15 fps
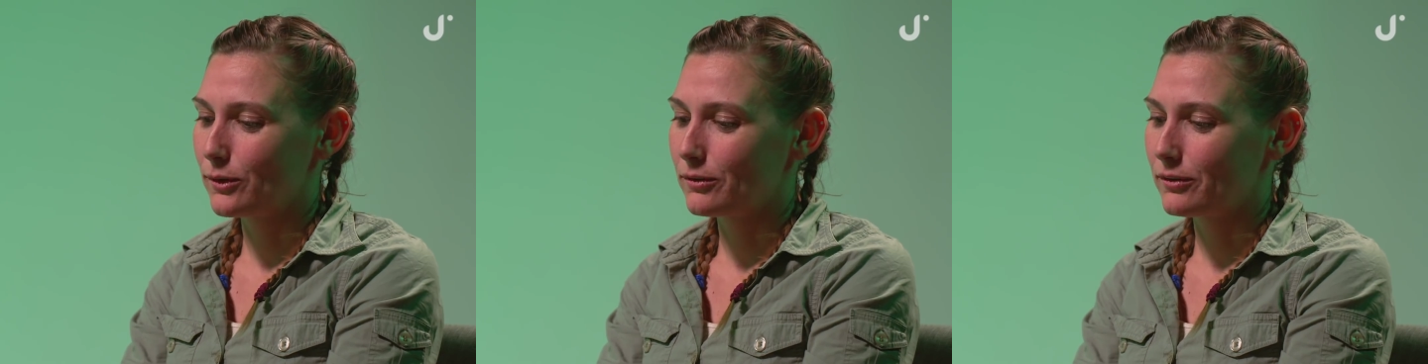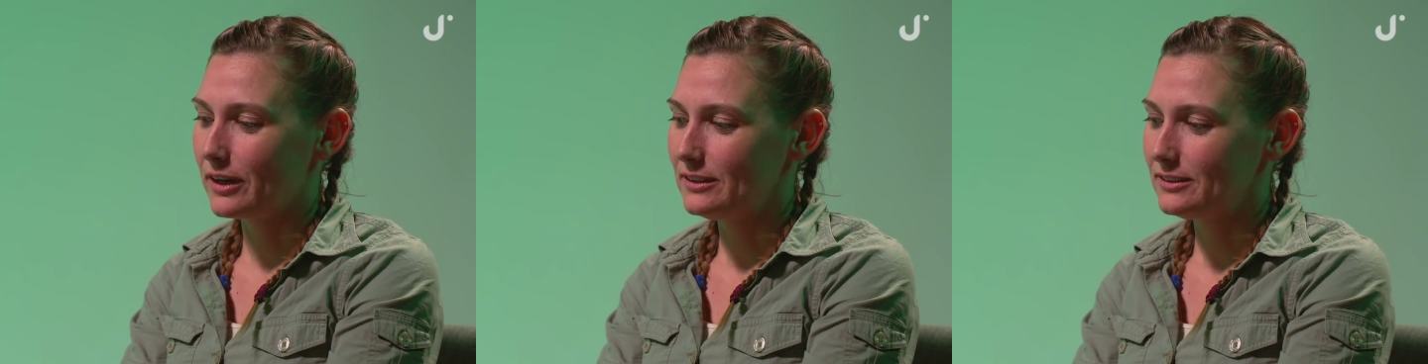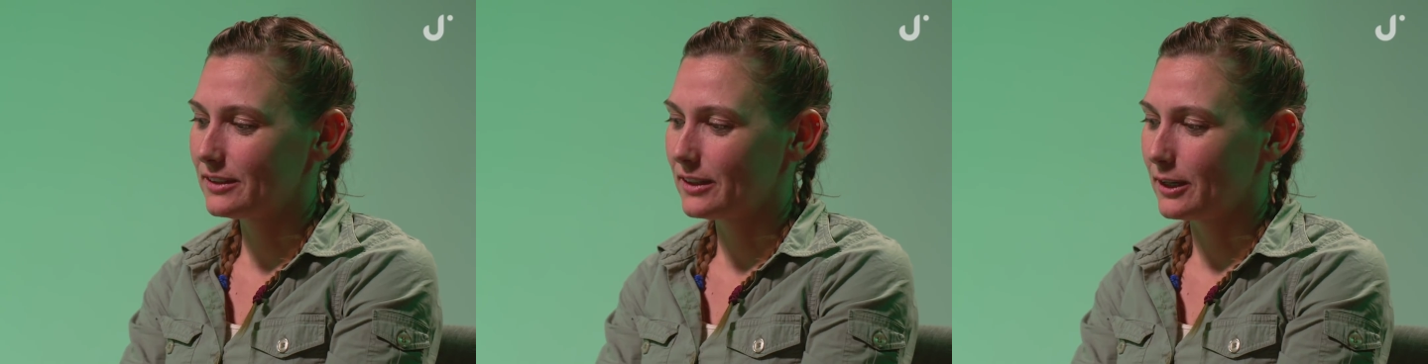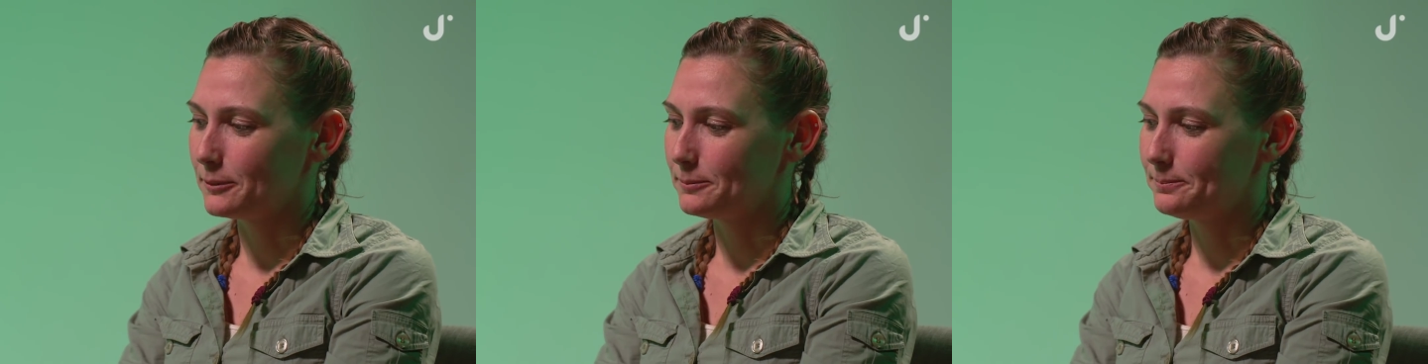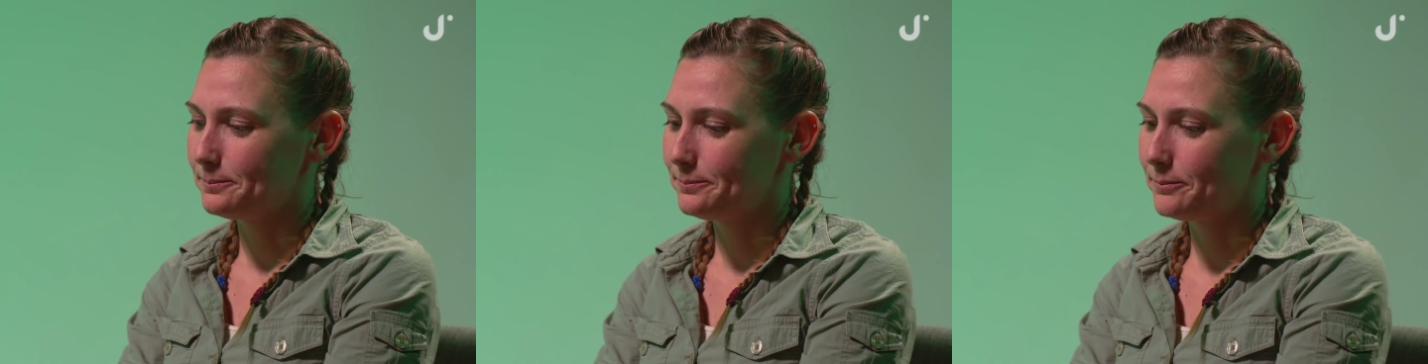We're friends
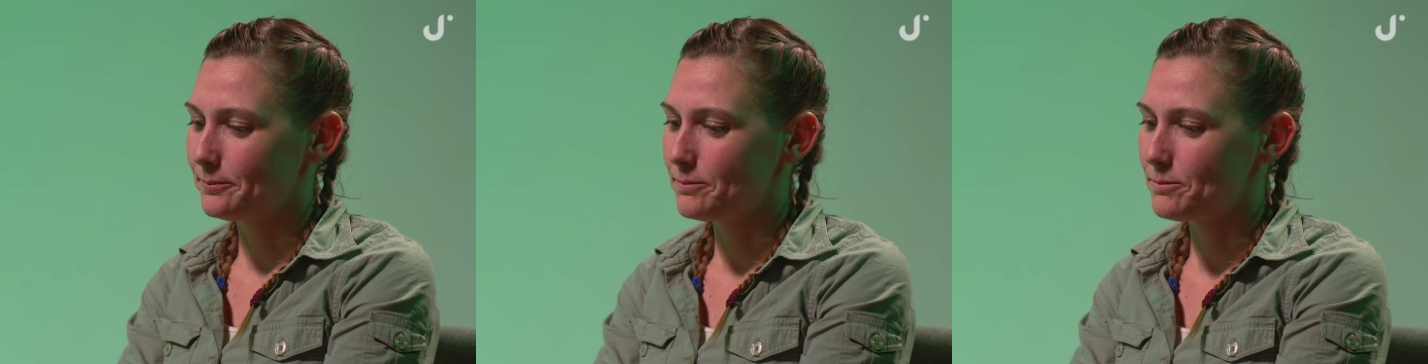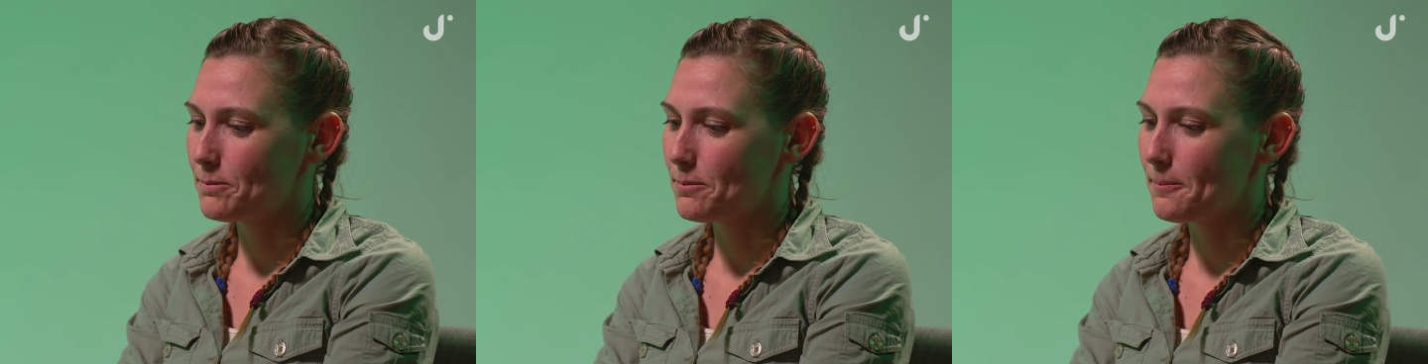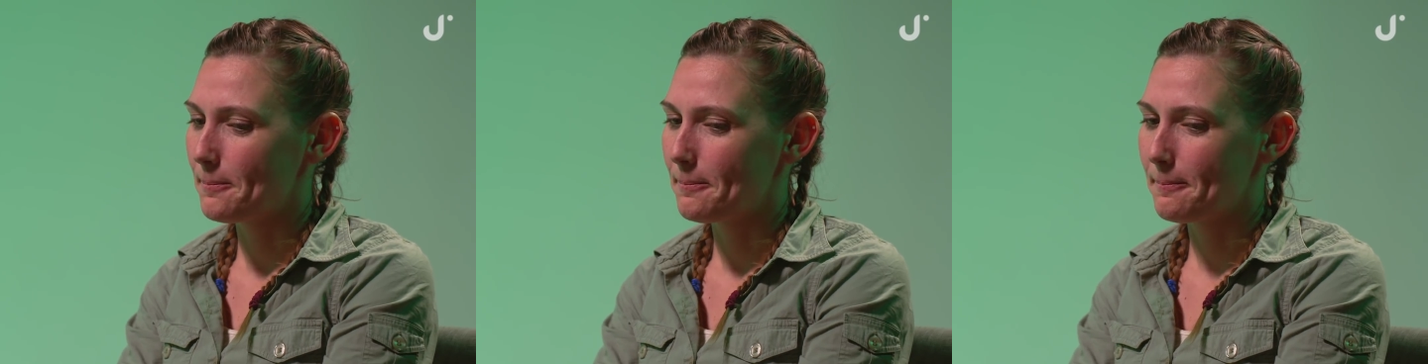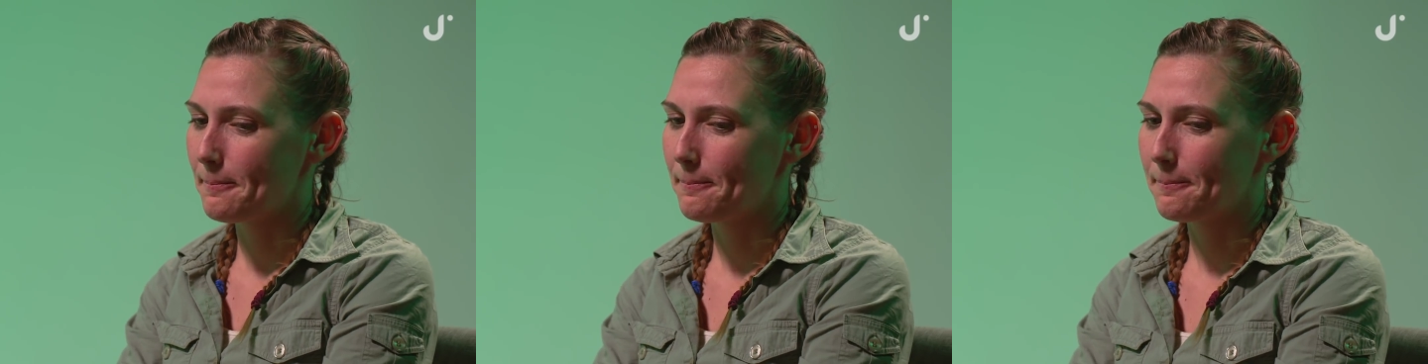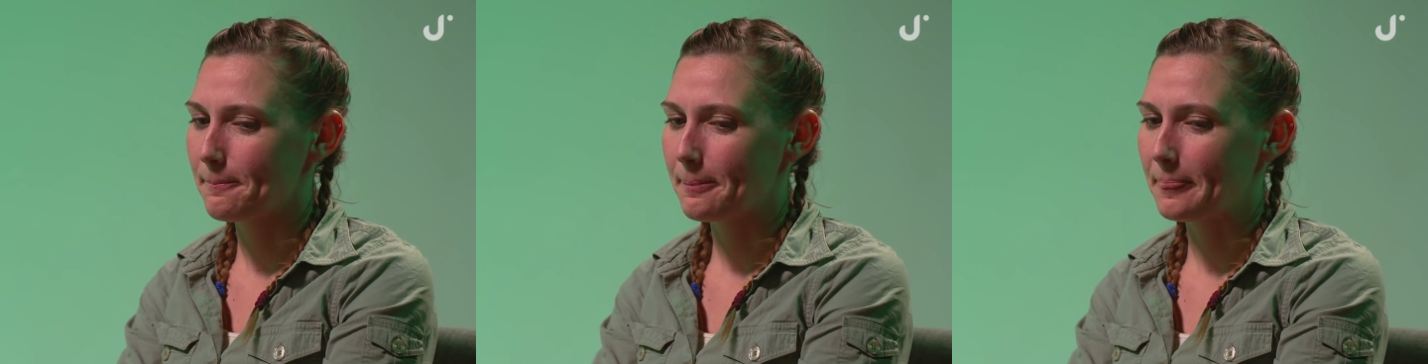again. Yeah.
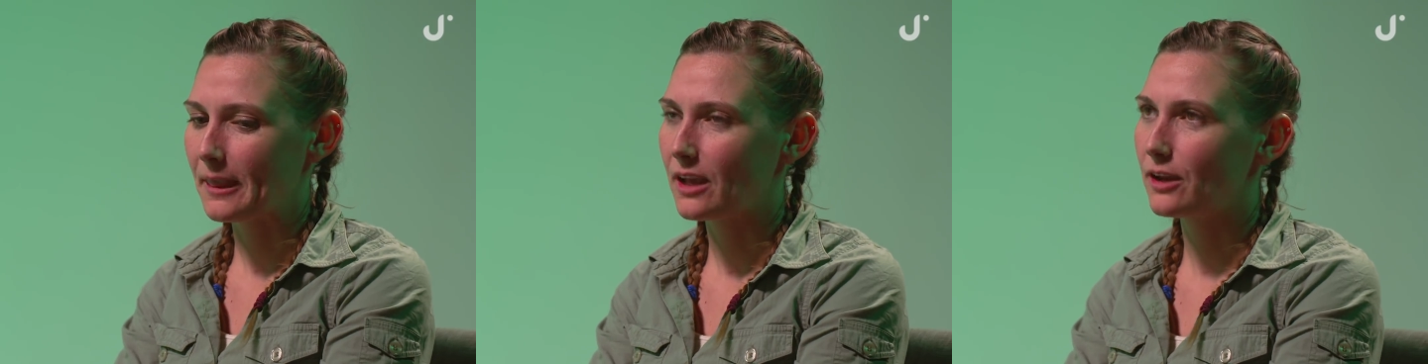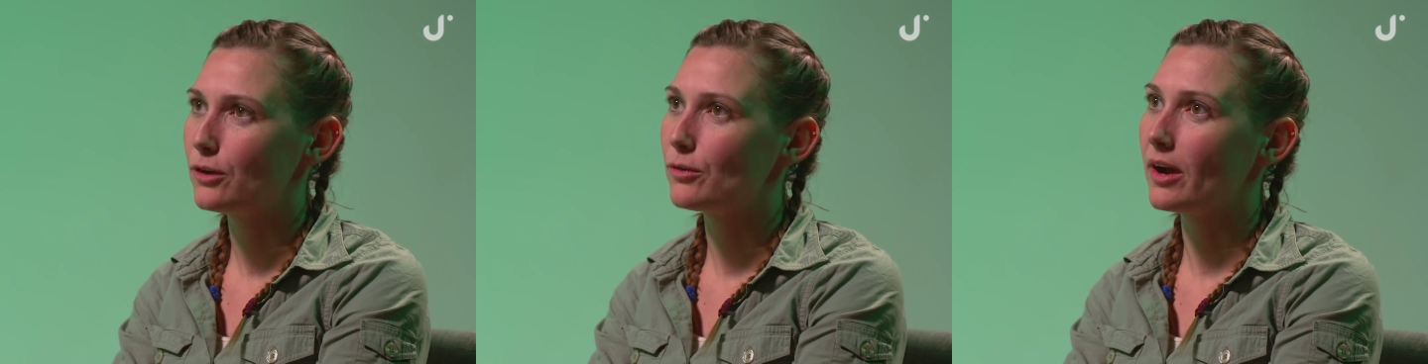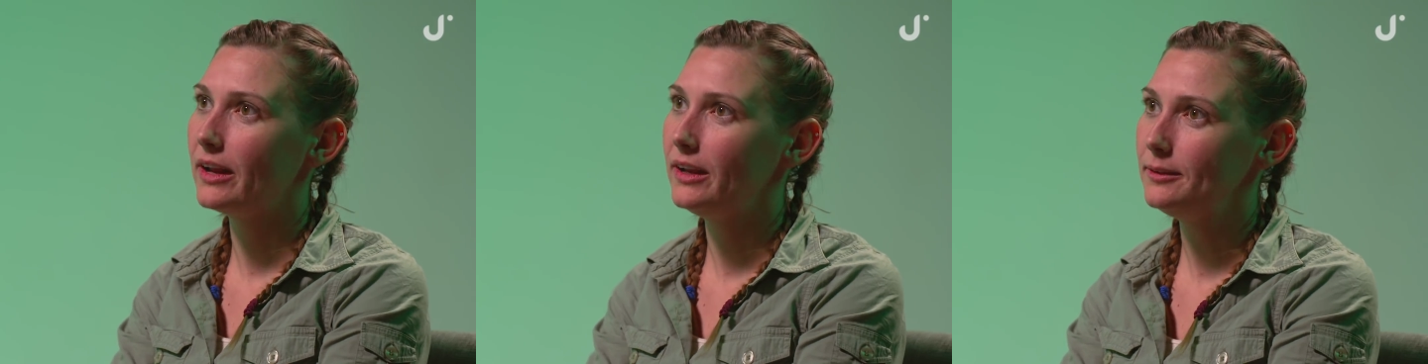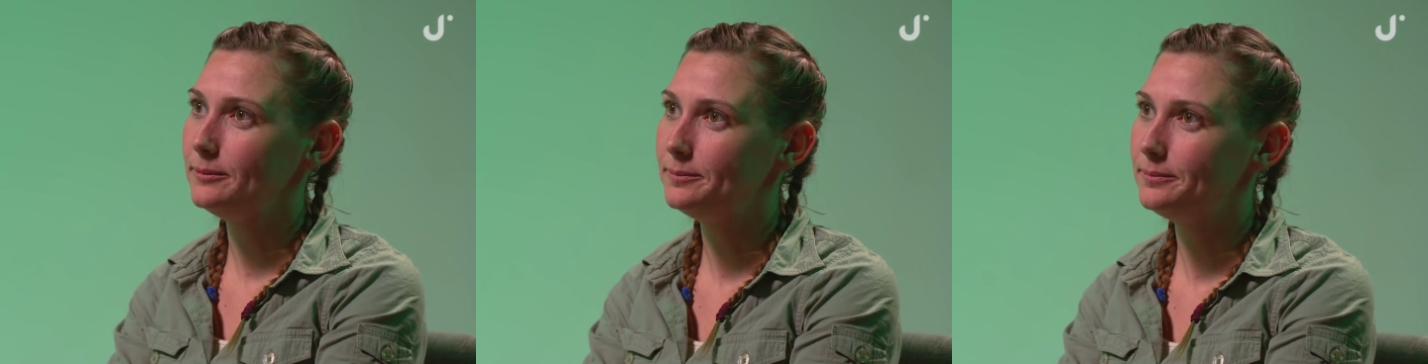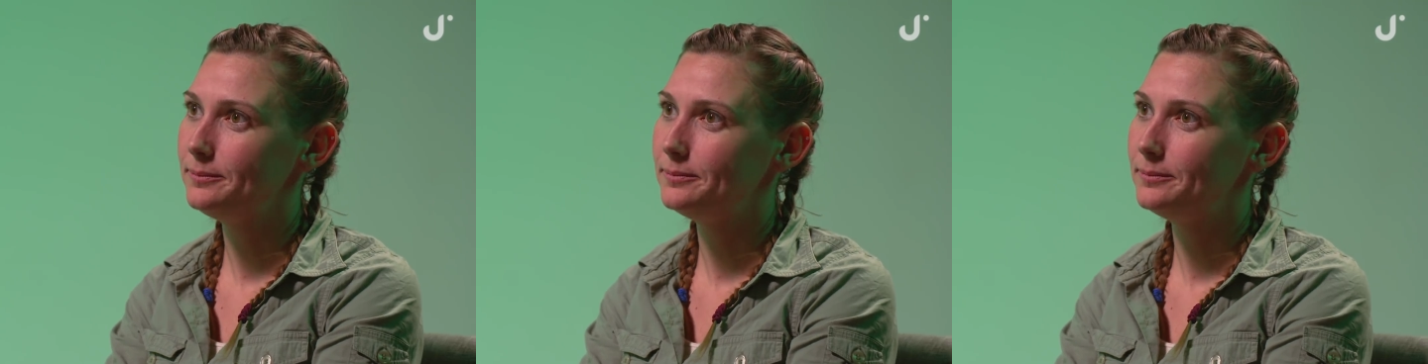Are you ready?
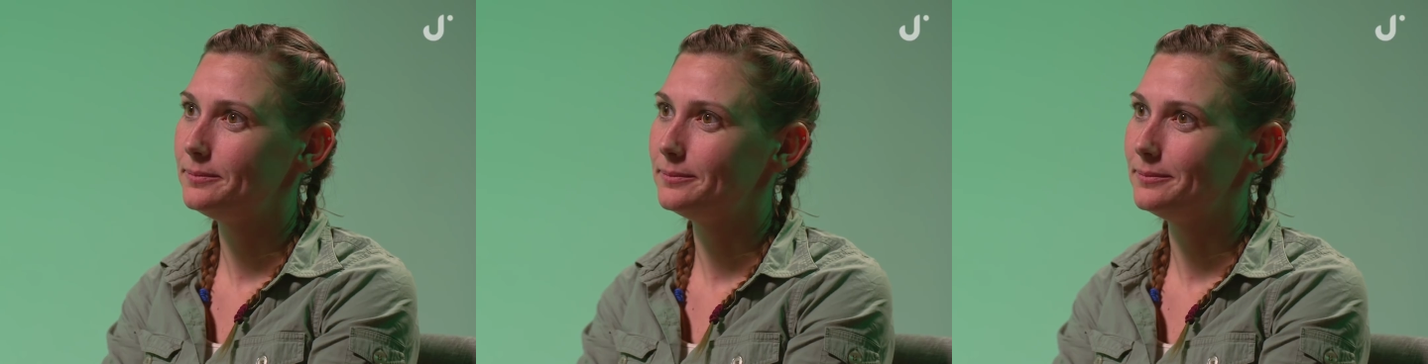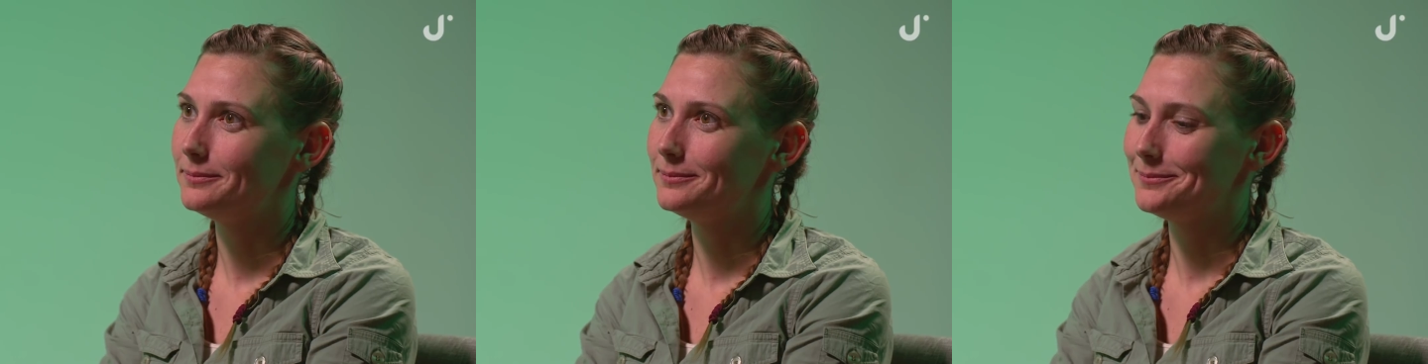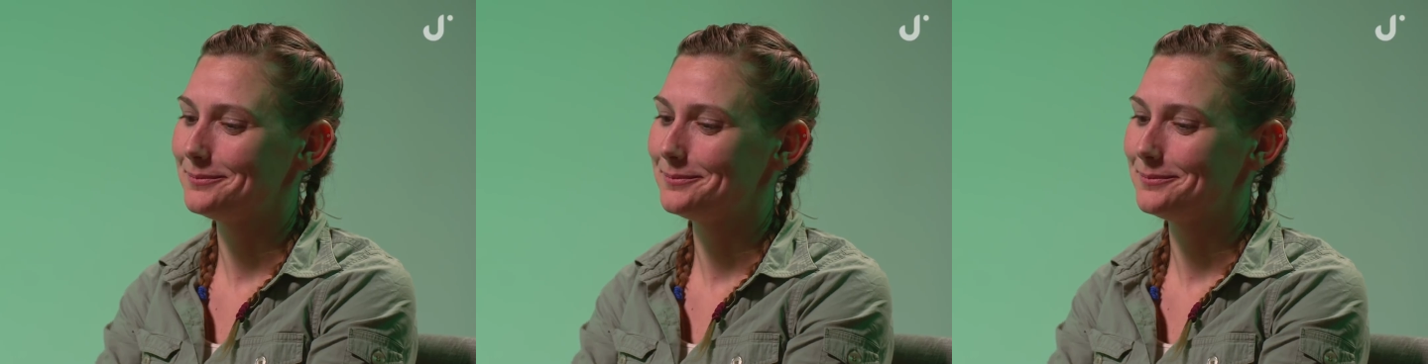I'm ready.